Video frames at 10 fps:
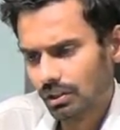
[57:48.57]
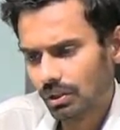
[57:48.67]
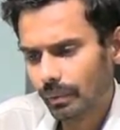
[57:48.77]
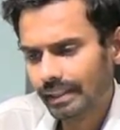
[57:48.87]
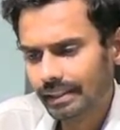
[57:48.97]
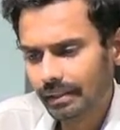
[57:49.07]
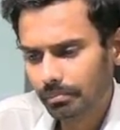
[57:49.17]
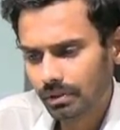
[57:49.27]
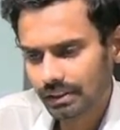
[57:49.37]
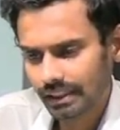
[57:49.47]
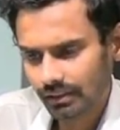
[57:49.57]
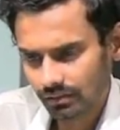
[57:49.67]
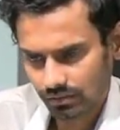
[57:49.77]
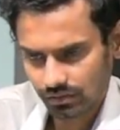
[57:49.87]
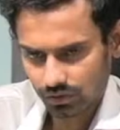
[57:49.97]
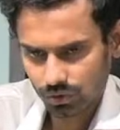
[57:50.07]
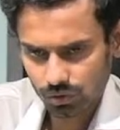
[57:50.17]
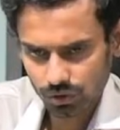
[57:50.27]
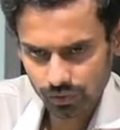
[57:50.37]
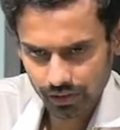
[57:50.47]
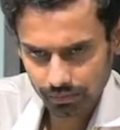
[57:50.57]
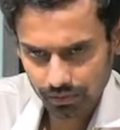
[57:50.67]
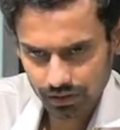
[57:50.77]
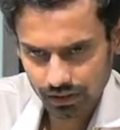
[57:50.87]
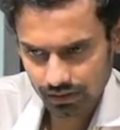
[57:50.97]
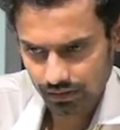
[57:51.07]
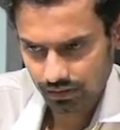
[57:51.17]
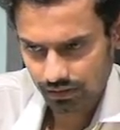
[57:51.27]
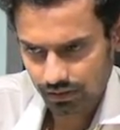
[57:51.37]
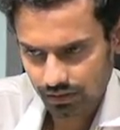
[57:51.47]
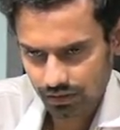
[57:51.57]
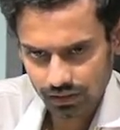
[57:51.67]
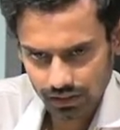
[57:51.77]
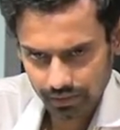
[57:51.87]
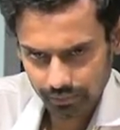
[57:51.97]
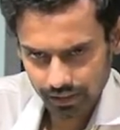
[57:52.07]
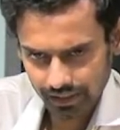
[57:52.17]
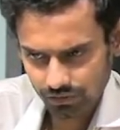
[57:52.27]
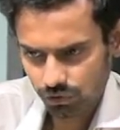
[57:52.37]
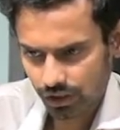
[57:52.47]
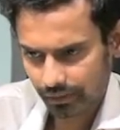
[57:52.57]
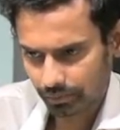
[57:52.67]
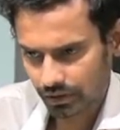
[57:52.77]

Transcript: 20%, don't want 20%, let me take 40%.